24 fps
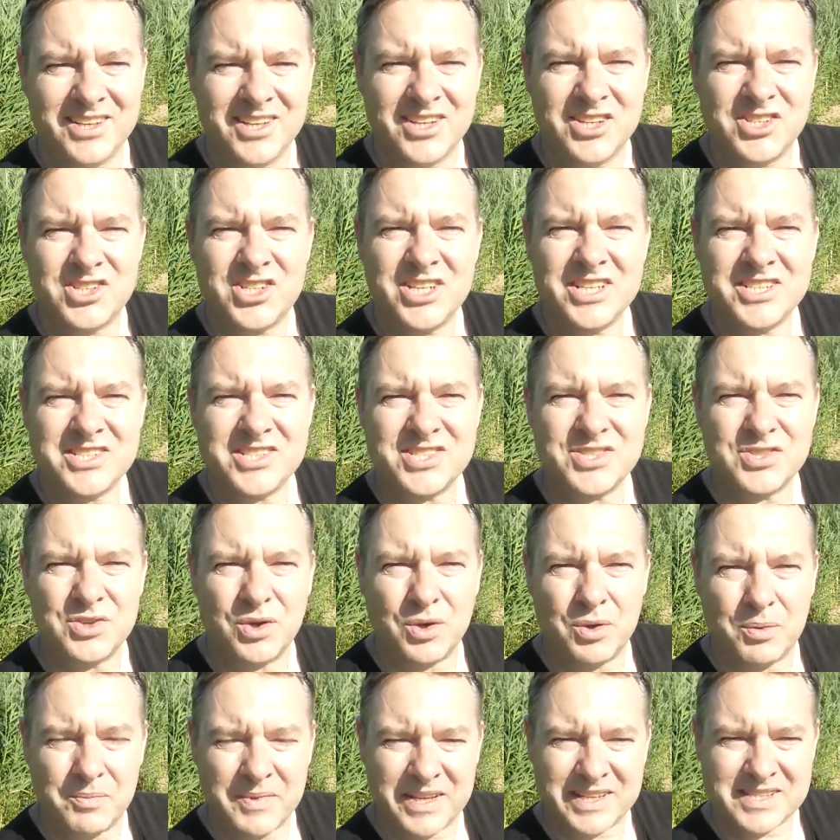
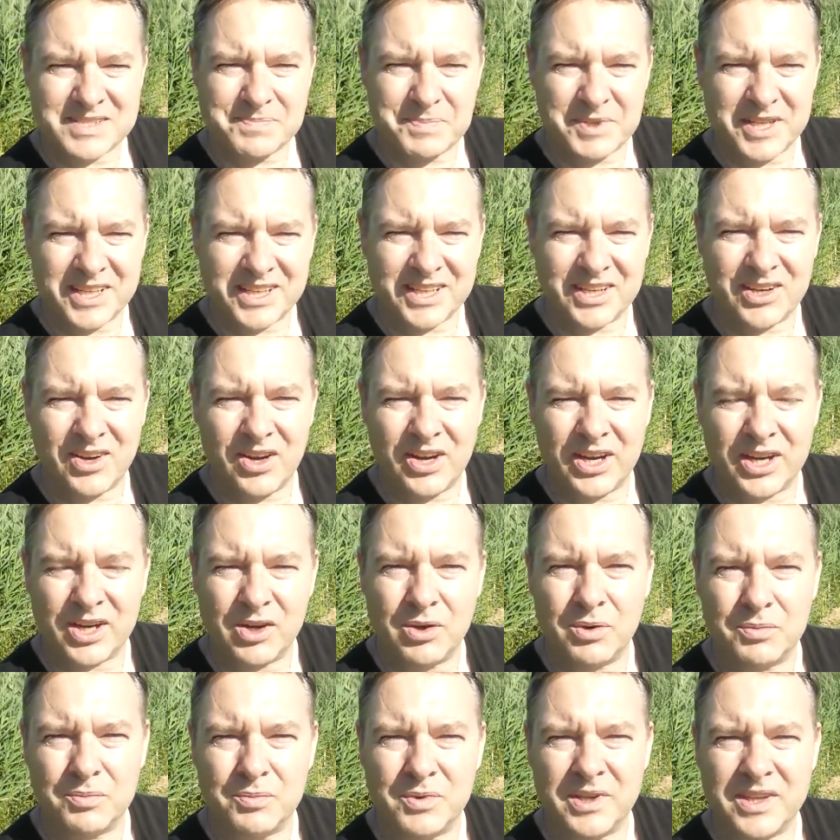shitstorm that's been going
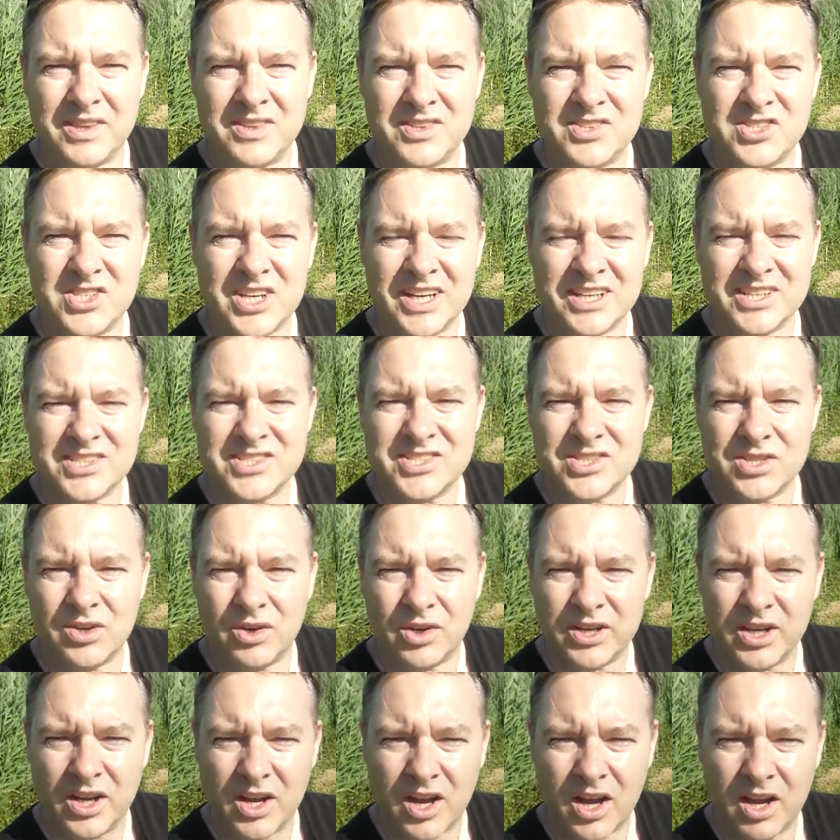on with
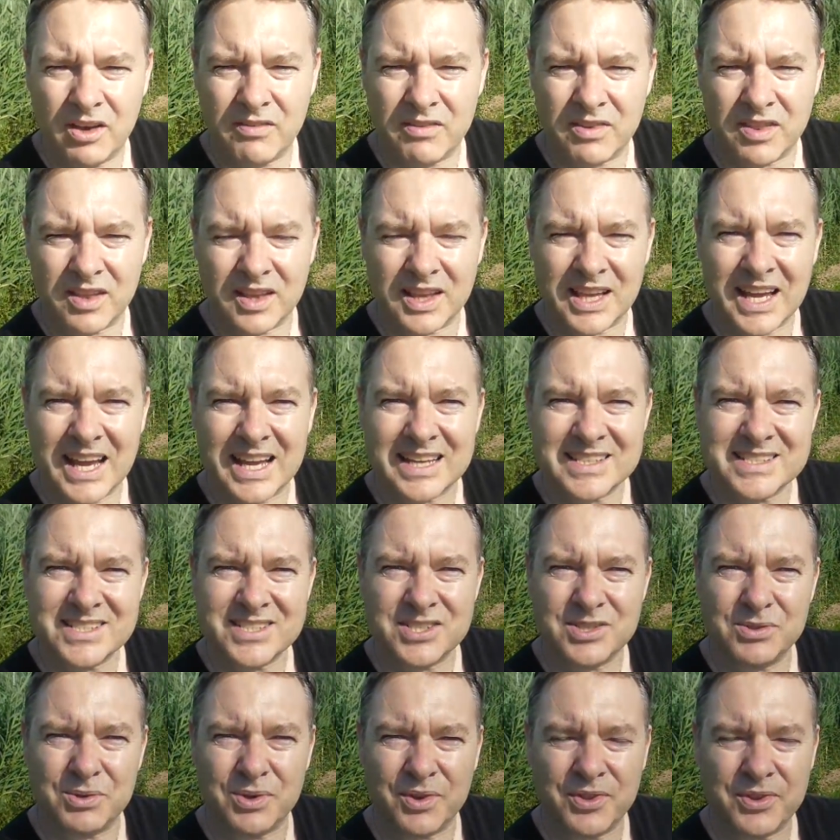Shutterstock over the last
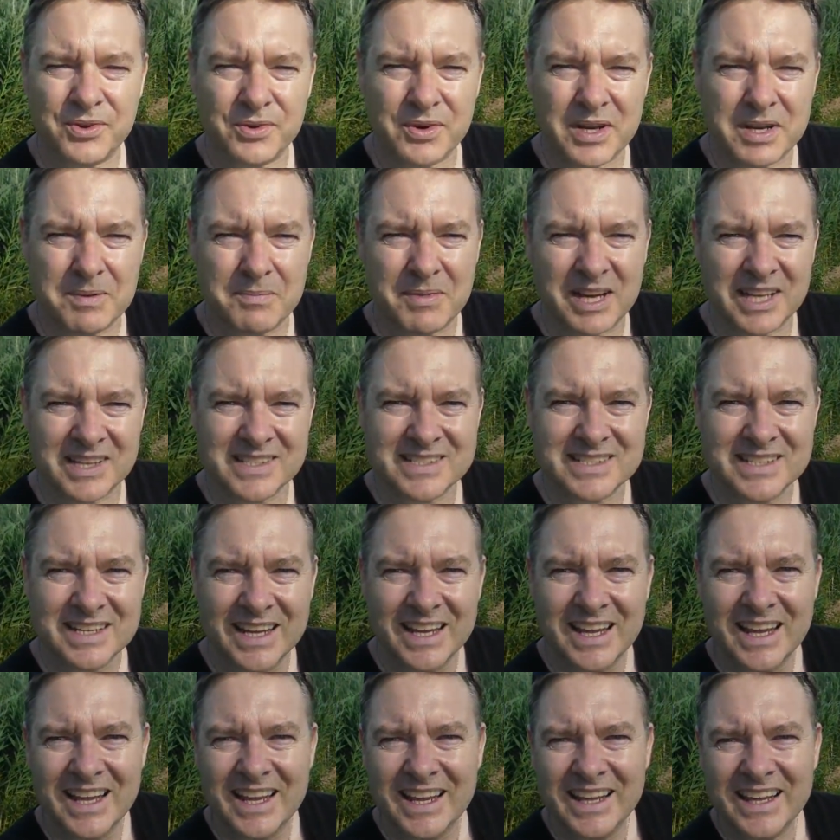2 or 3 months.
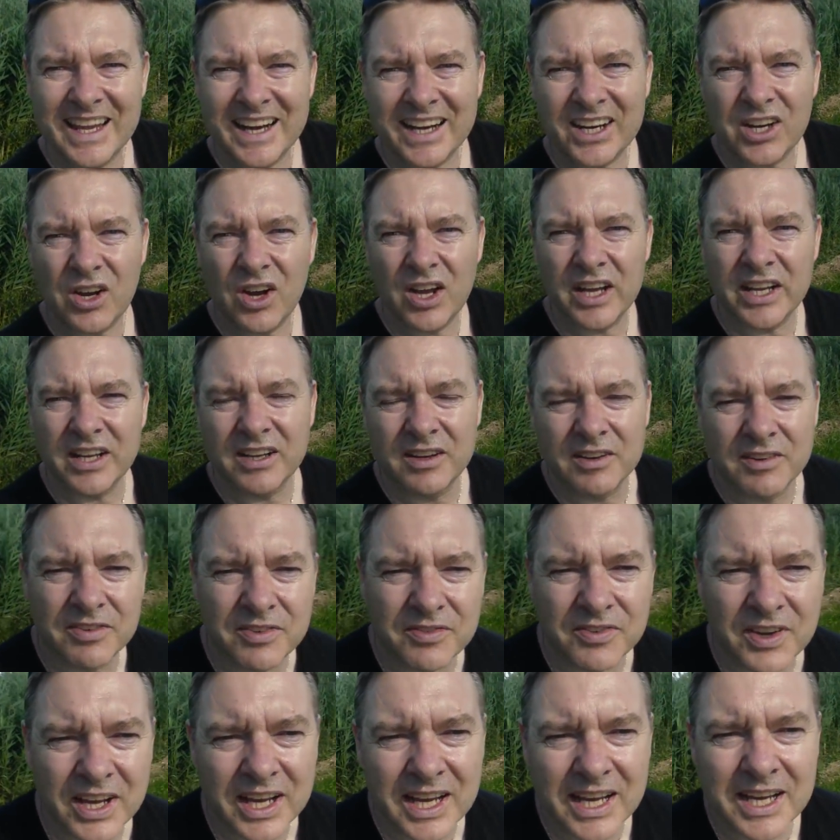That kind
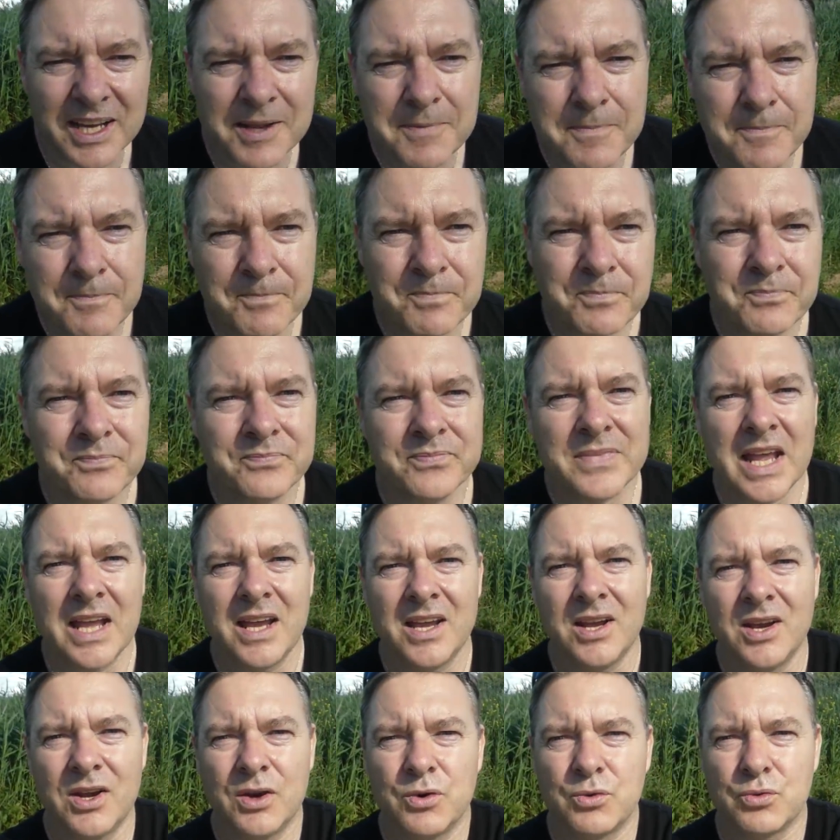of
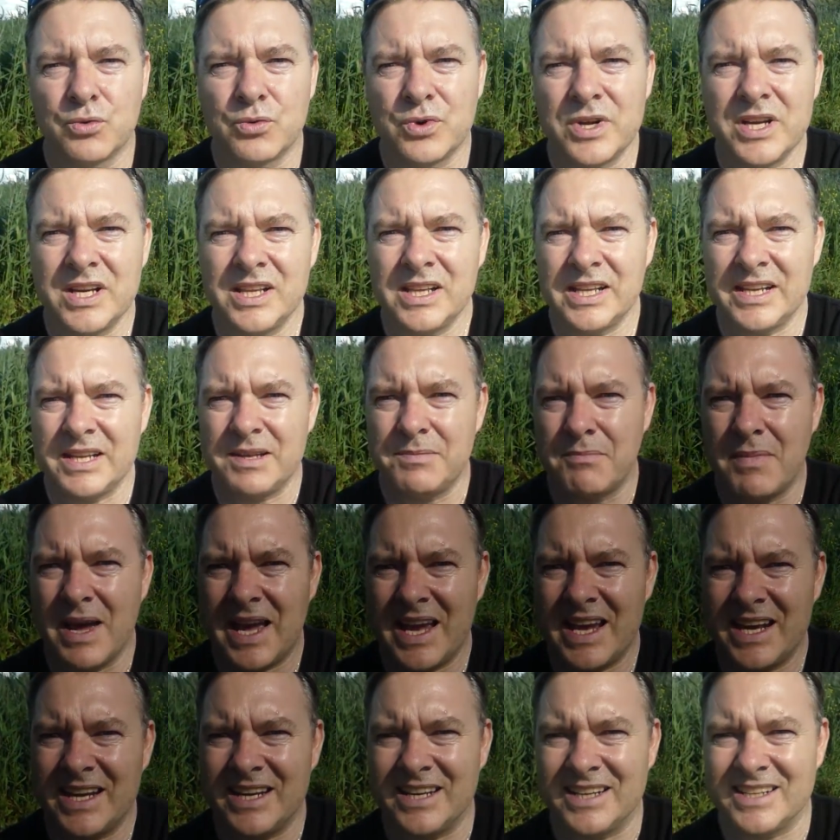really
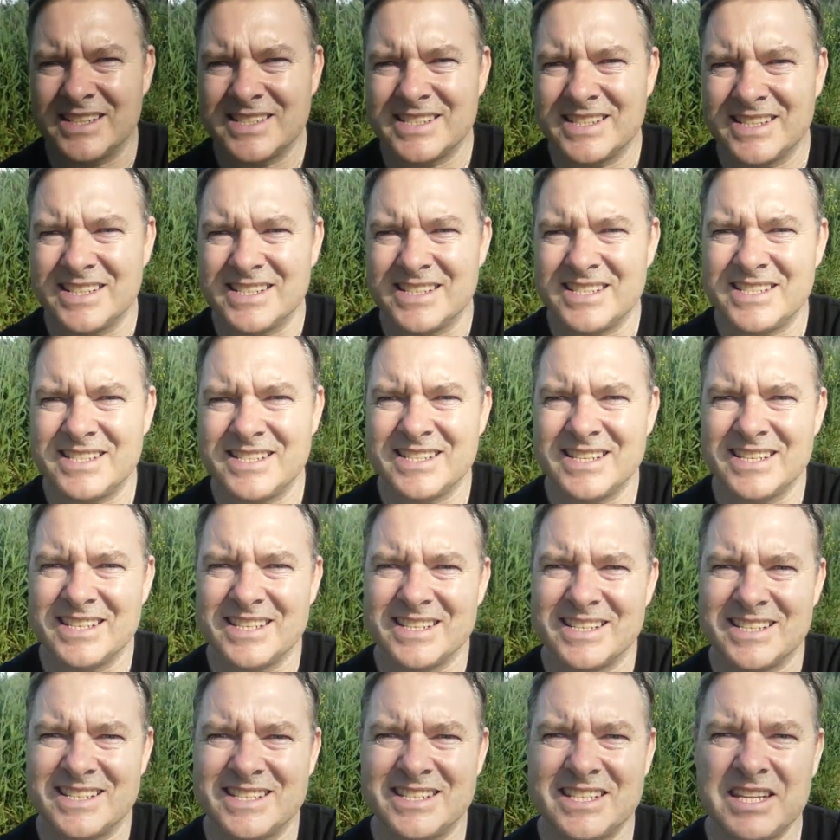made it
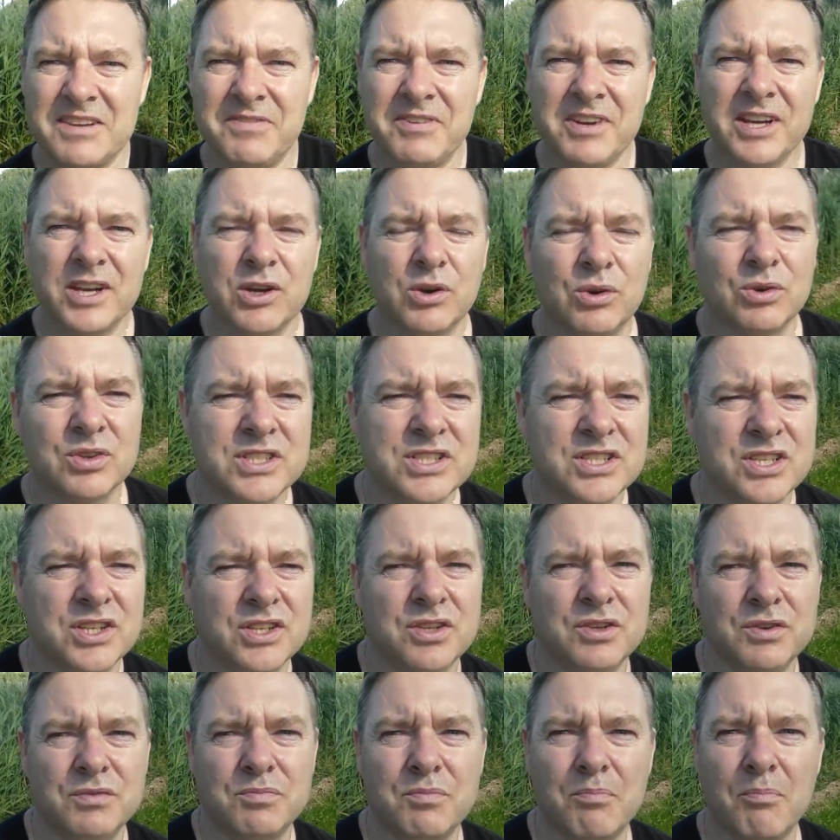difficult
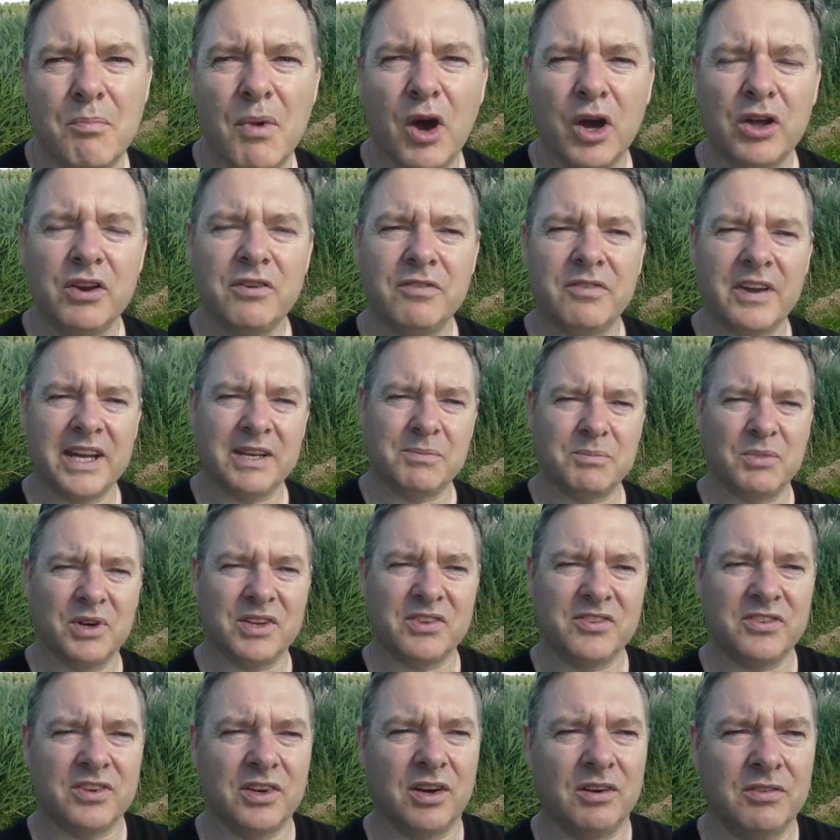to motivate
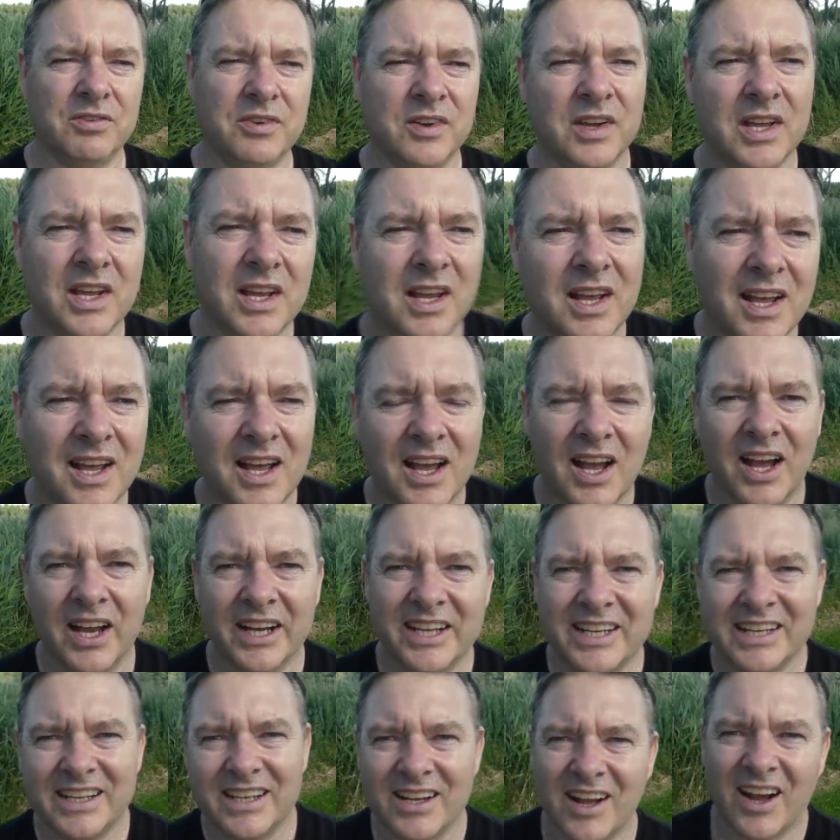myself.
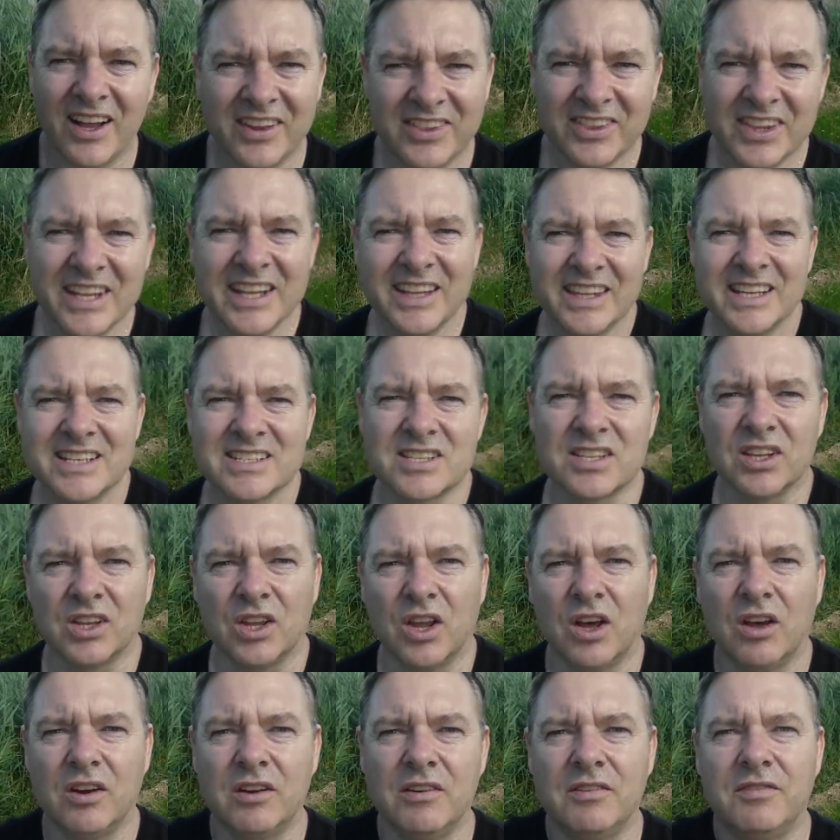I think there's a
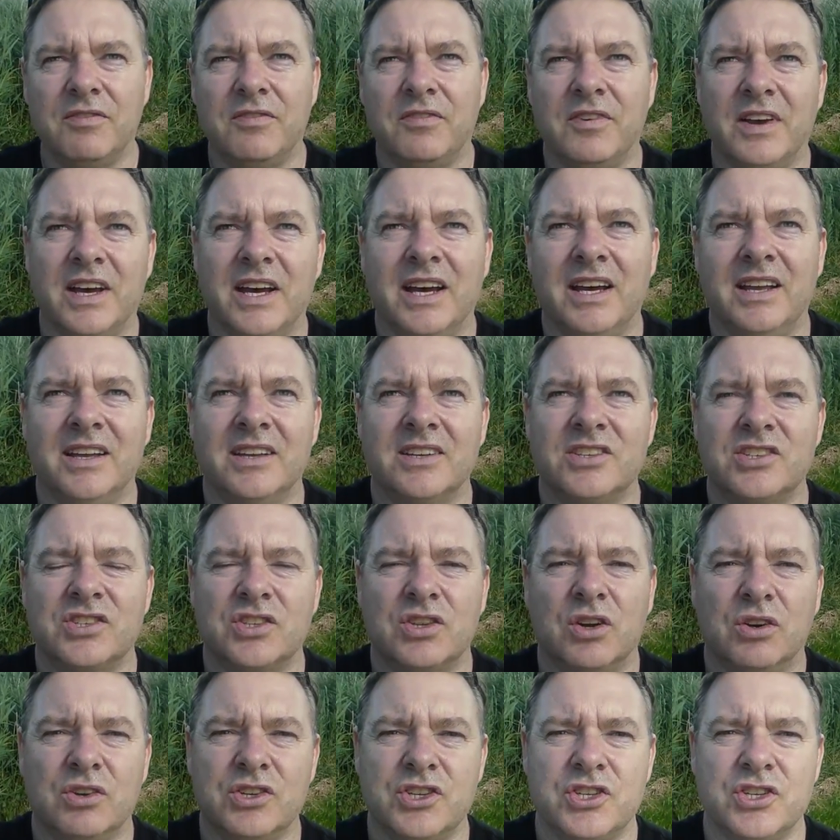lot of
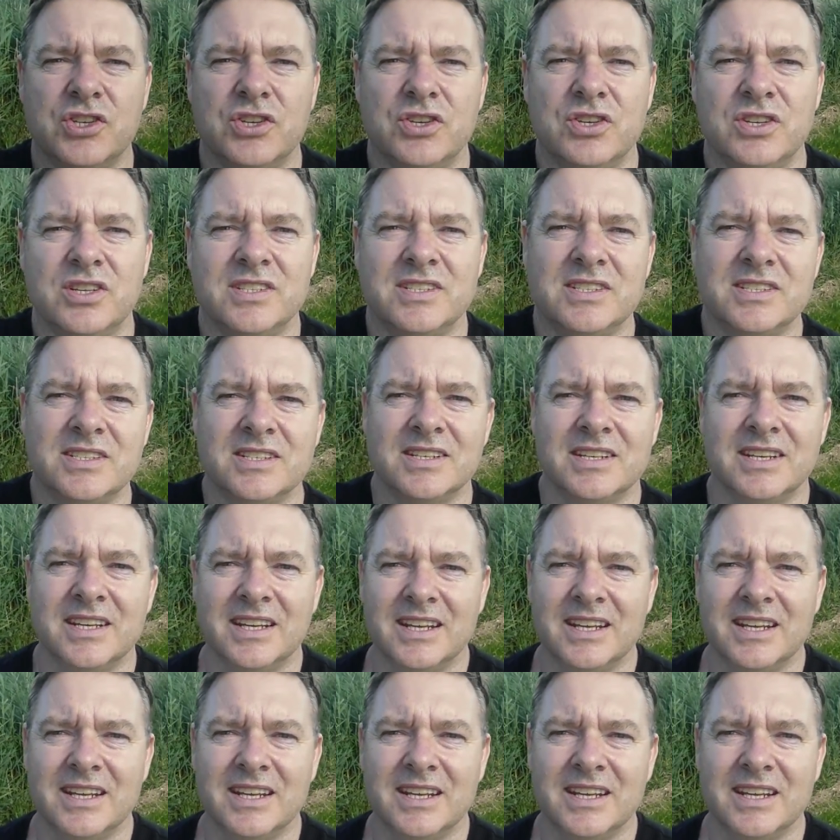stock shooters